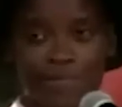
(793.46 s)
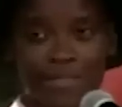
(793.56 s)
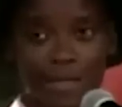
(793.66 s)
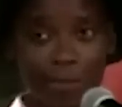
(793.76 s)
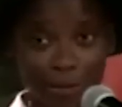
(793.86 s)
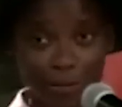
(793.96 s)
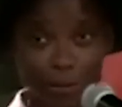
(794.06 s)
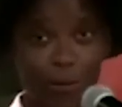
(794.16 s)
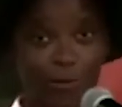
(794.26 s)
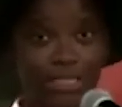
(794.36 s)
about the
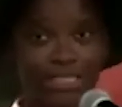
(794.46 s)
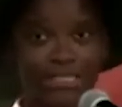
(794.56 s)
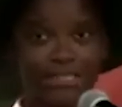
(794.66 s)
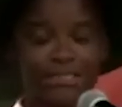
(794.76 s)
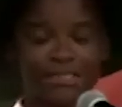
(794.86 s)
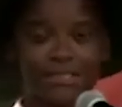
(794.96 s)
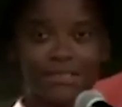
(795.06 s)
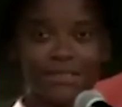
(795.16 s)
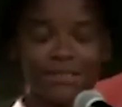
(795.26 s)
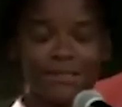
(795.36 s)
lowly seat,
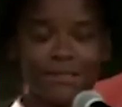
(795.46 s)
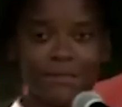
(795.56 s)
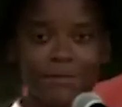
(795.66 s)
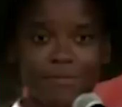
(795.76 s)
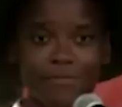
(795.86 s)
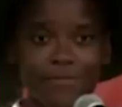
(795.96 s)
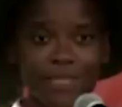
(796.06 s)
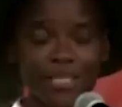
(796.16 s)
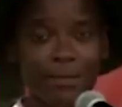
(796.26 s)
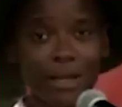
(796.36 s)

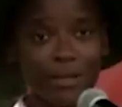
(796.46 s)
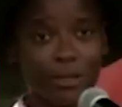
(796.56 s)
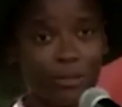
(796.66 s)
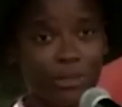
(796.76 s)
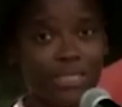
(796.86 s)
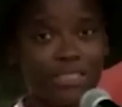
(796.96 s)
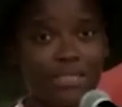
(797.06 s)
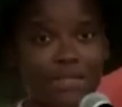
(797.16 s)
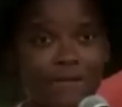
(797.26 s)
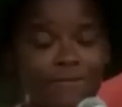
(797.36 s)
and about
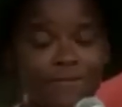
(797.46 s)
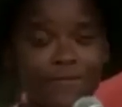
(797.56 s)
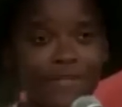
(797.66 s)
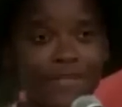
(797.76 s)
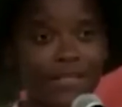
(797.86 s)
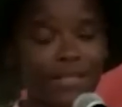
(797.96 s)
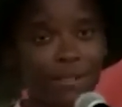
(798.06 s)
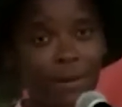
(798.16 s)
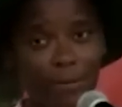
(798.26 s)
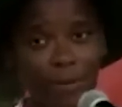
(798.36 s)
humility, and
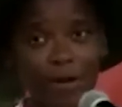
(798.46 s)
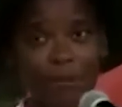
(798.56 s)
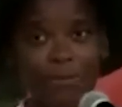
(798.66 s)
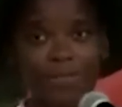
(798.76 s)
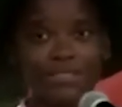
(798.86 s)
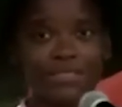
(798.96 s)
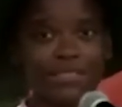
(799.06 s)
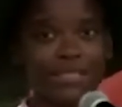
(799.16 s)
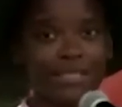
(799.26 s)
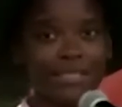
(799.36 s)
about purpose.
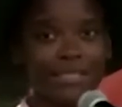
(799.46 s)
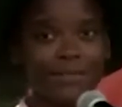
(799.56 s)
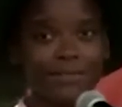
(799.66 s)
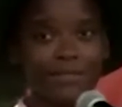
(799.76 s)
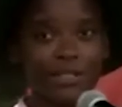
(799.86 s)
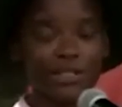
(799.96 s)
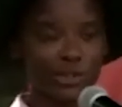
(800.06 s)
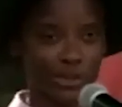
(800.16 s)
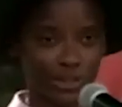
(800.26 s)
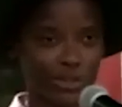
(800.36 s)
So
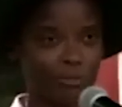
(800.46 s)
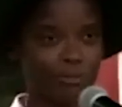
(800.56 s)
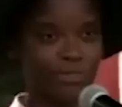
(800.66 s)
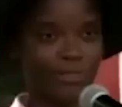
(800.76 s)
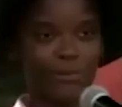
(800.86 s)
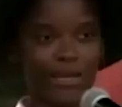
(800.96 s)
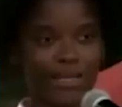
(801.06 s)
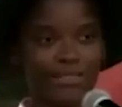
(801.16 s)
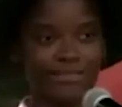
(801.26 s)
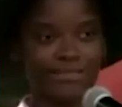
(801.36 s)
he stripped it
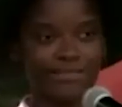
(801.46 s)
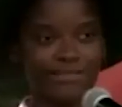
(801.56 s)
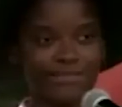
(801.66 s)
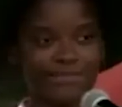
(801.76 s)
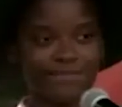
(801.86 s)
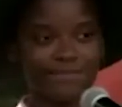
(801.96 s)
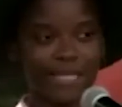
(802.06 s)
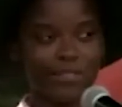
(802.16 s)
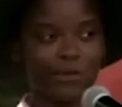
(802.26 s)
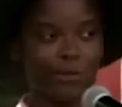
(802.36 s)
away. He
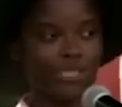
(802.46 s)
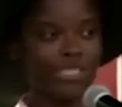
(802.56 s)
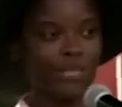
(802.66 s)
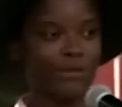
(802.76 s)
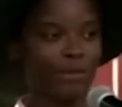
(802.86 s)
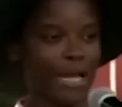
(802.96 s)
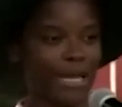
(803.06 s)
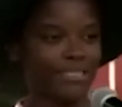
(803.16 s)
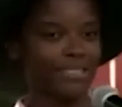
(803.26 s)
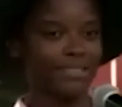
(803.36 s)
told me to give up
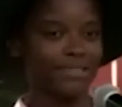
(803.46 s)
acting.